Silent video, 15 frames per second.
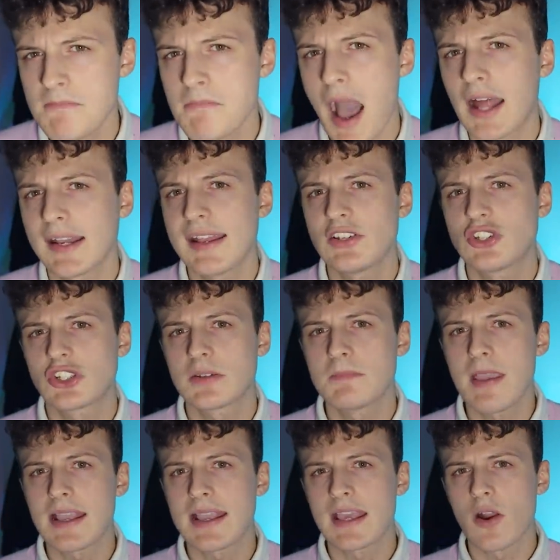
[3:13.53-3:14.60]
managed to
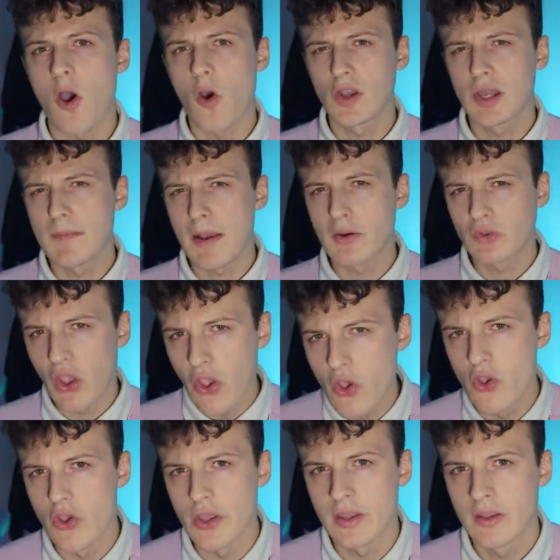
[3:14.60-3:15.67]
make it all about
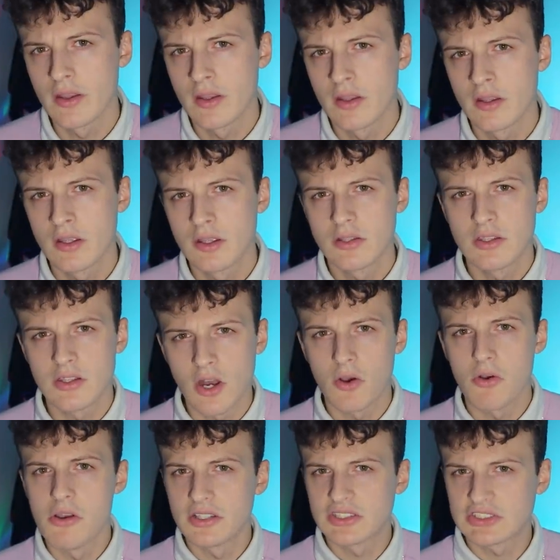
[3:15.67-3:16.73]
her. You know,
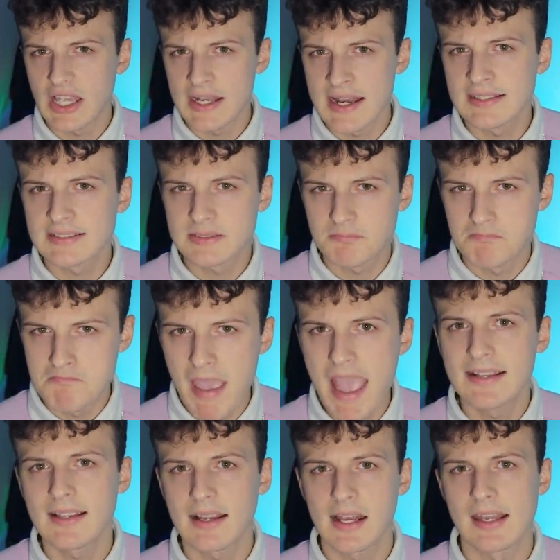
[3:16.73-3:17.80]
her son has
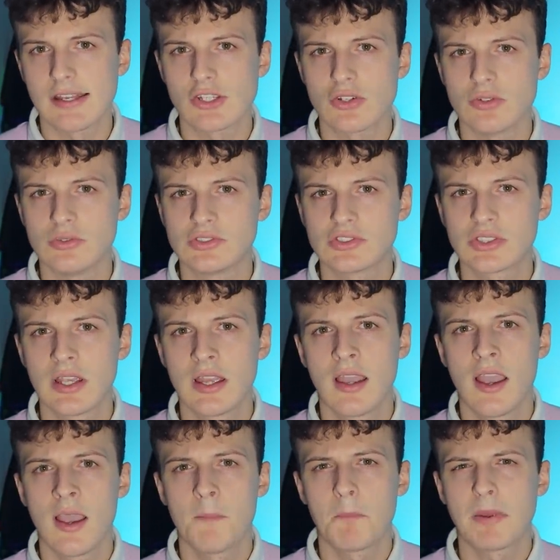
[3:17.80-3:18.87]
medical issues,
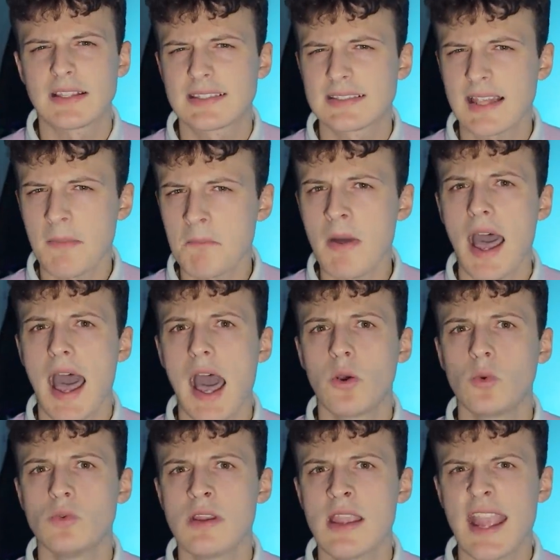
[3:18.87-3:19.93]
but
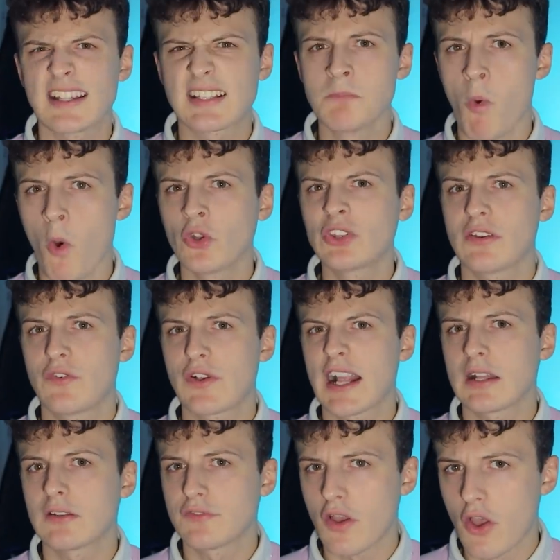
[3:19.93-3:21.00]
somehow it's more difficult
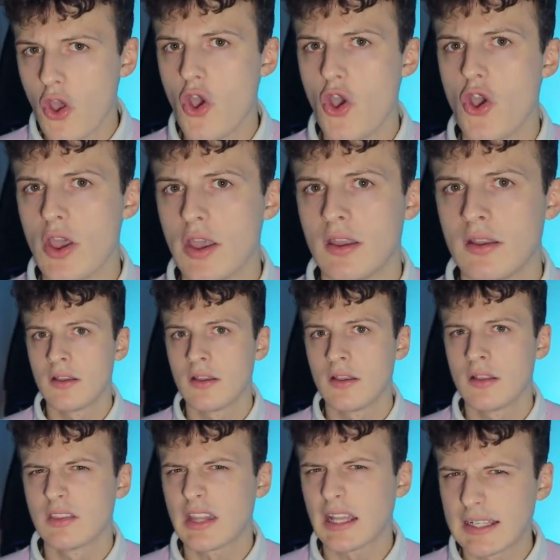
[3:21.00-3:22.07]
for her
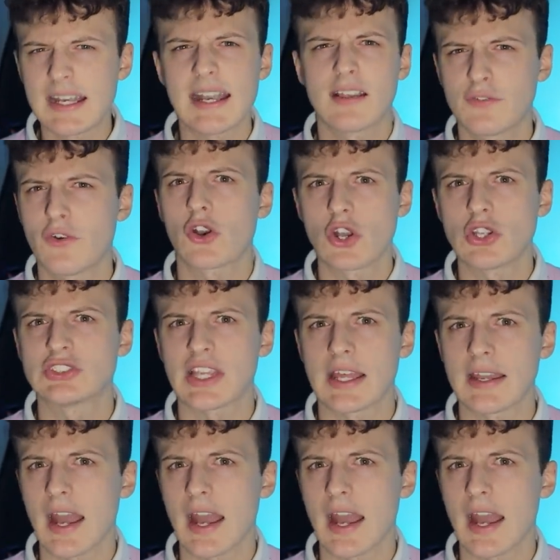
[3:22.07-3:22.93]
than it is for her son.